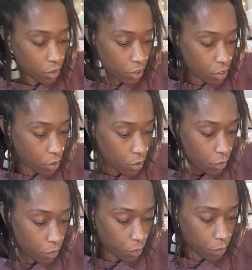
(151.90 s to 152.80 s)
you know,
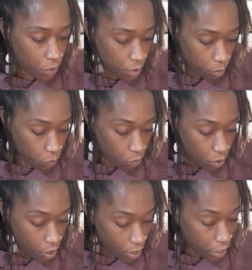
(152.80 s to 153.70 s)
with the moon
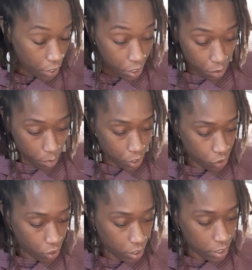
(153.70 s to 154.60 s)
card, another major
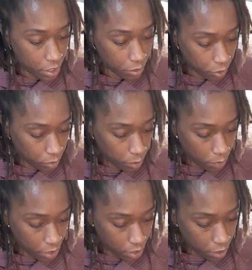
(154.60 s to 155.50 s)
arcana,
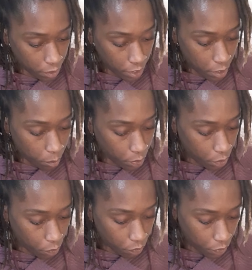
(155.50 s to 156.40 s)
something uh, hidden being
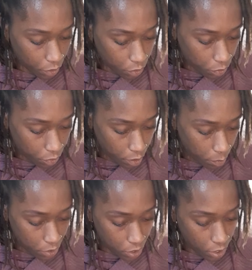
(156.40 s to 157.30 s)
revealed,
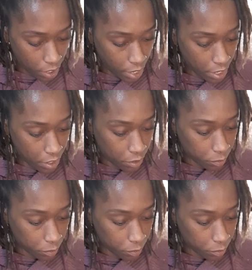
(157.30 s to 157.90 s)
coming to the light,